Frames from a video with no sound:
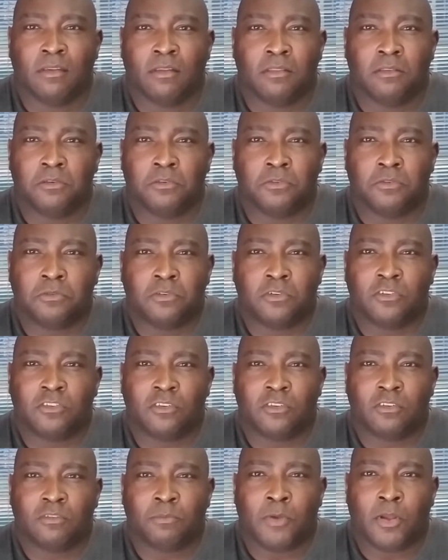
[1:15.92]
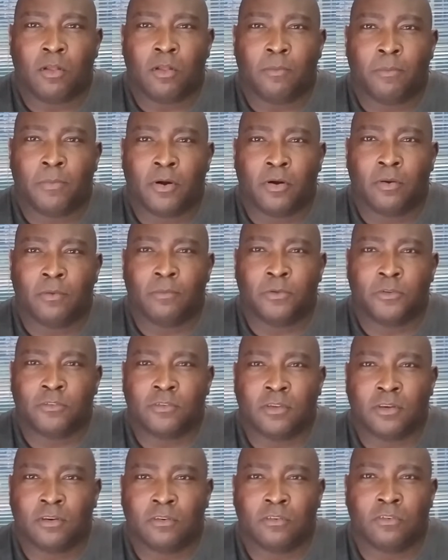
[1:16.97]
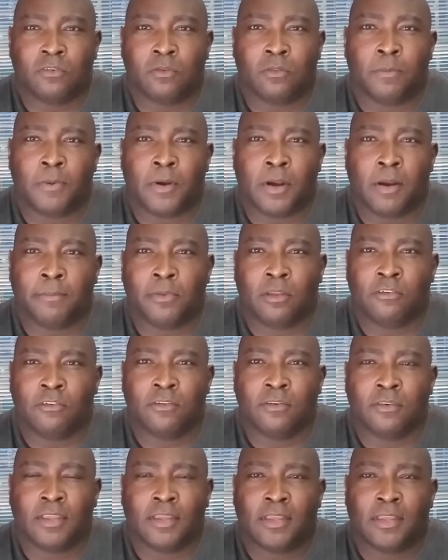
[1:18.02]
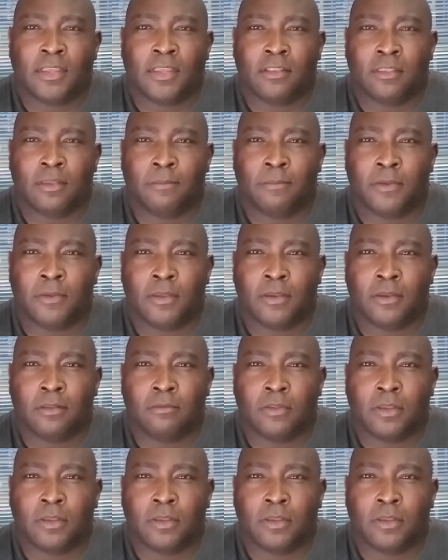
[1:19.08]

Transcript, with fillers: There's just a small part, percentage of the population that can get that big.